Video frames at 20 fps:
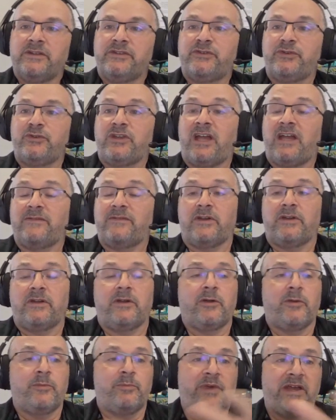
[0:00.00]
Do you have
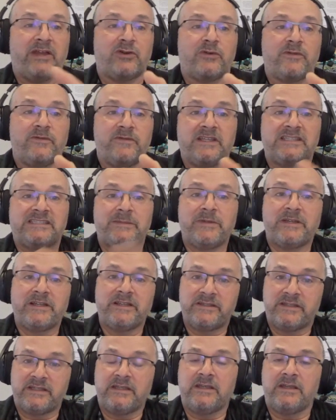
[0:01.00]
a better
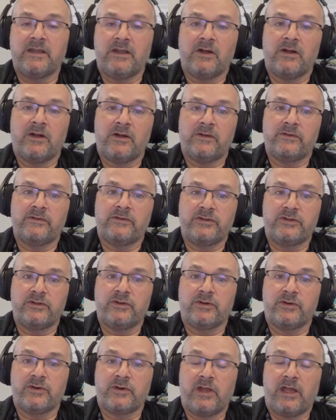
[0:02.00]
visibility on
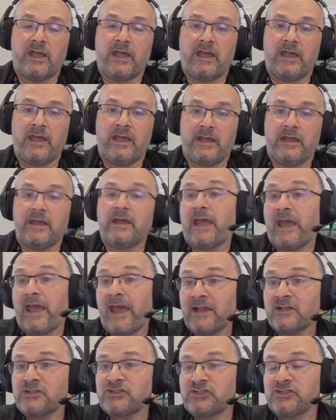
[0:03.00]
your
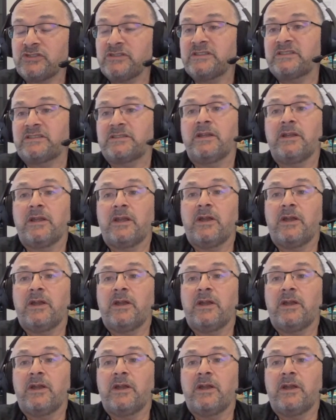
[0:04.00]
actions